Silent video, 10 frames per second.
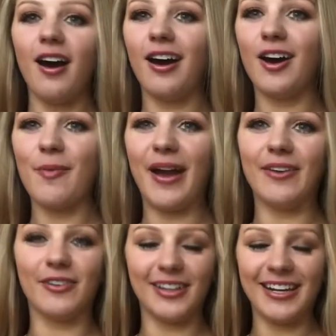
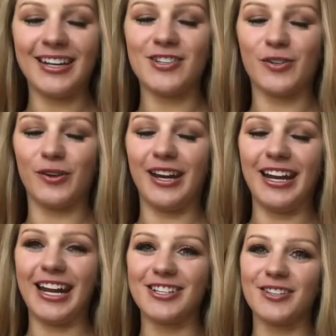I really
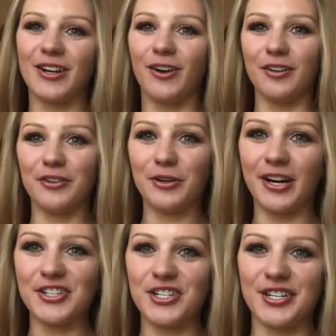enjoyed answering all of your
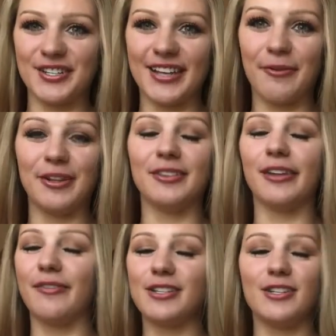questions. I would
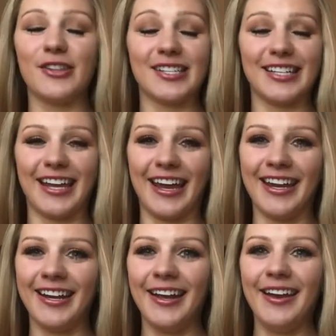love to do this
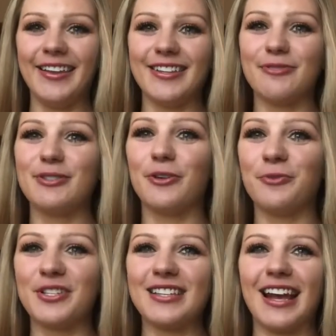again. This was
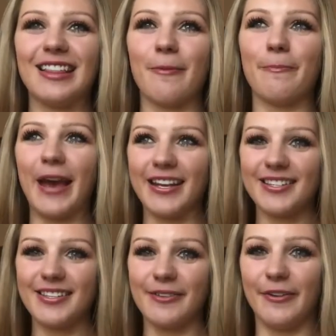almost like the
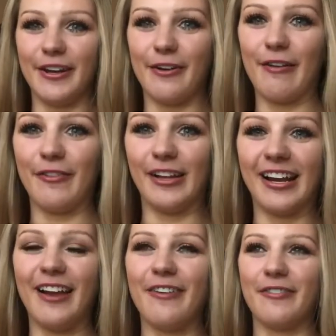best video I feel
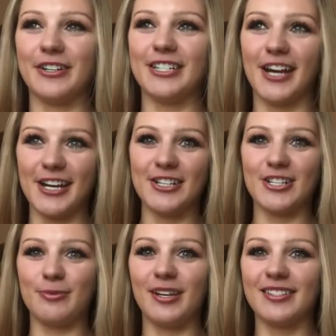like I've ever done,
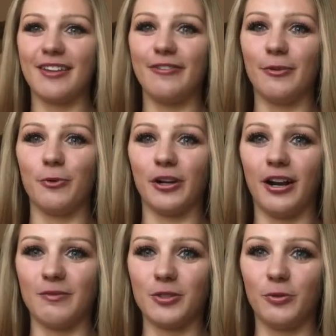just because I feel more
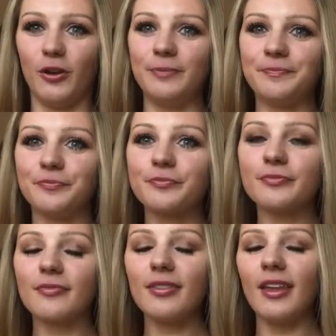comfortable,
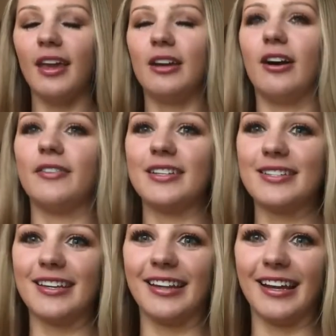and
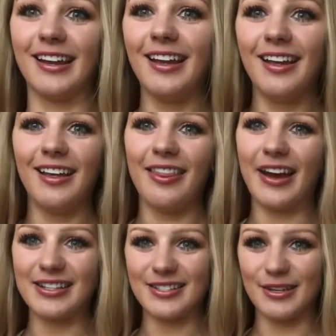obviously like
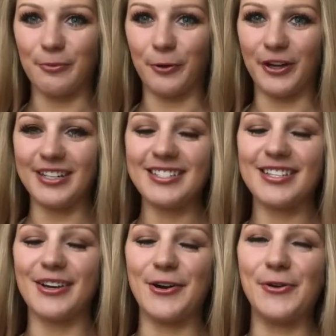that's important.
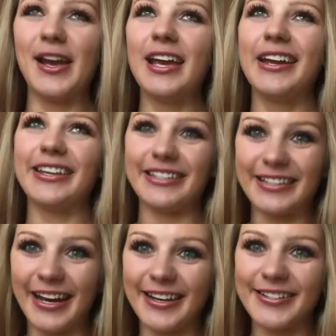So
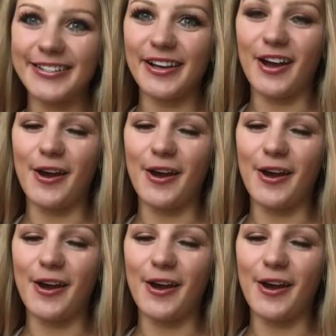yes,